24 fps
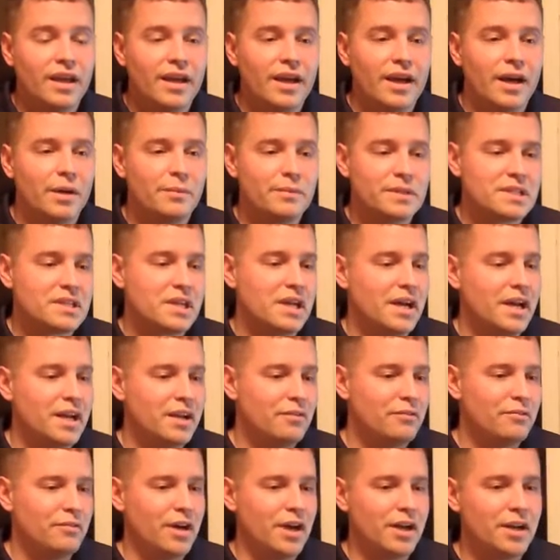It's kind
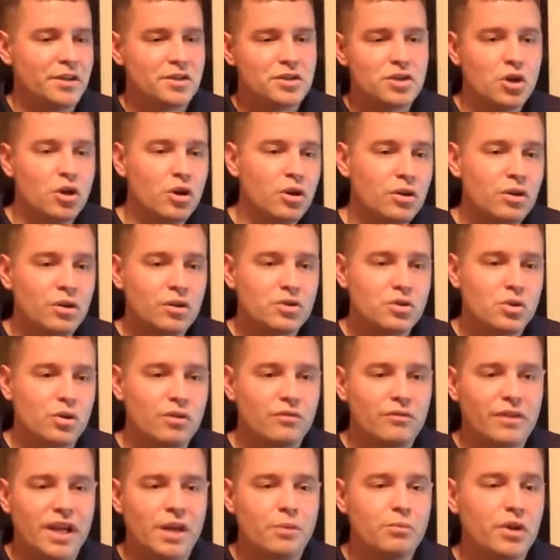of on its own sort
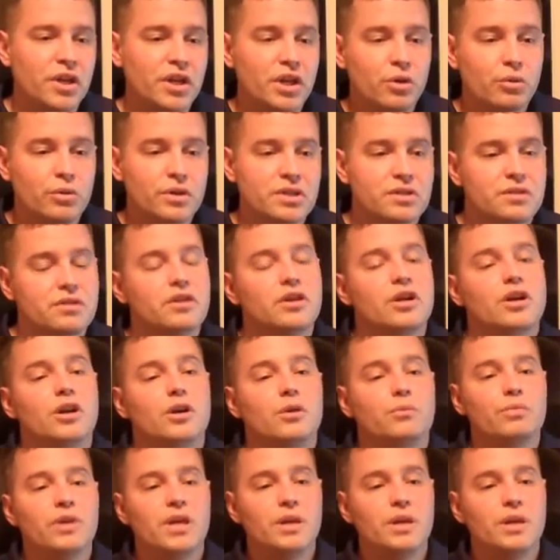of an ambiguous term.